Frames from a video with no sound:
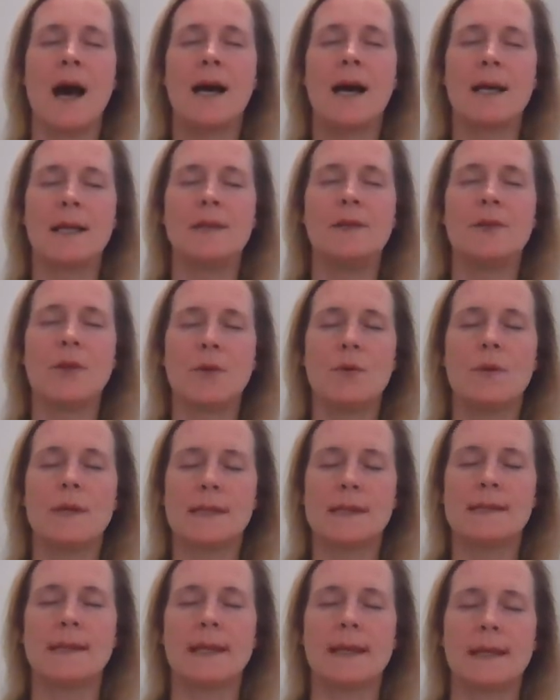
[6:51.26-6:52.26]
I
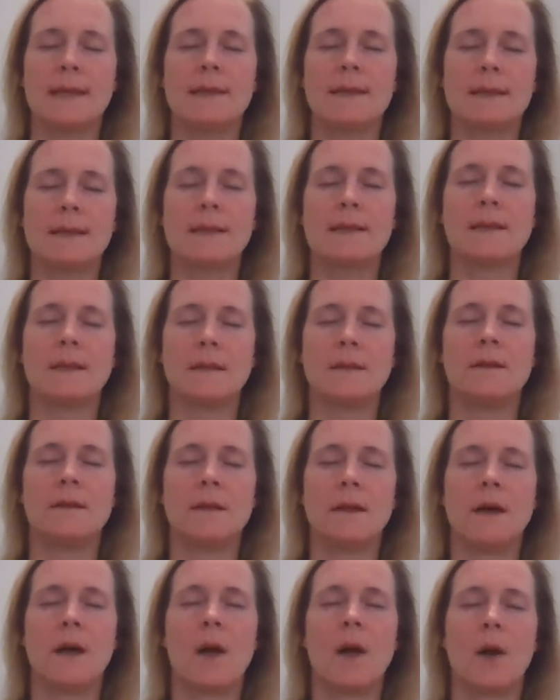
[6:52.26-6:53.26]
notice it.
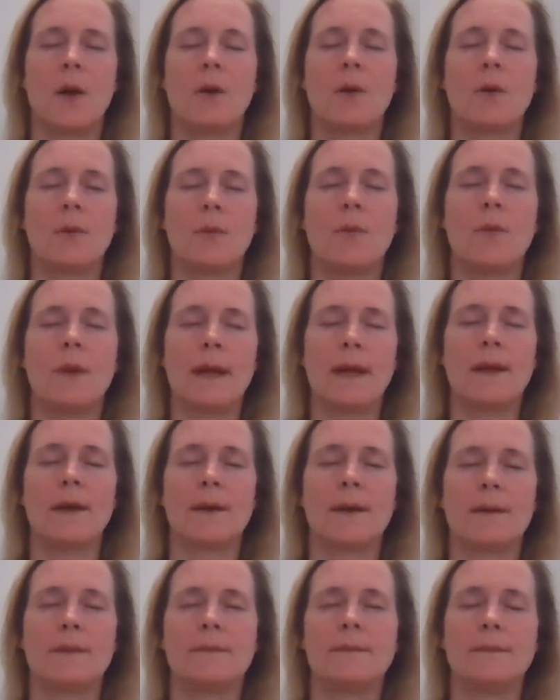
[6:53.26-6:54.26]

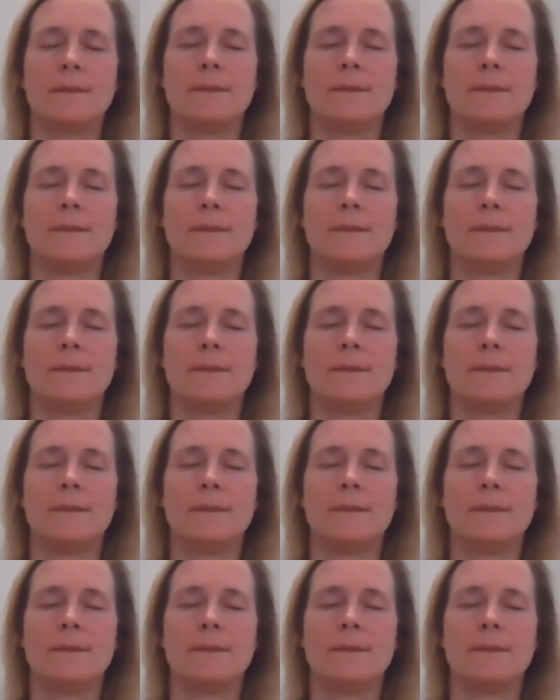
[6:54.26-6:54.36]
Where?